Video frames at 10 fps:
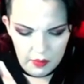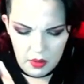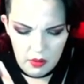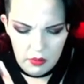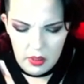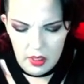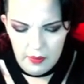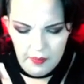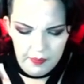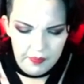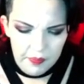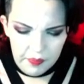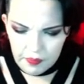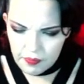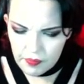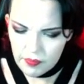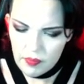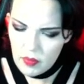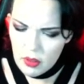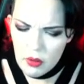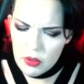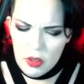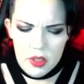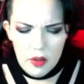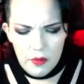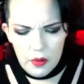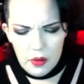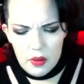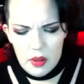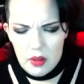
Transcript: you don't charge enough for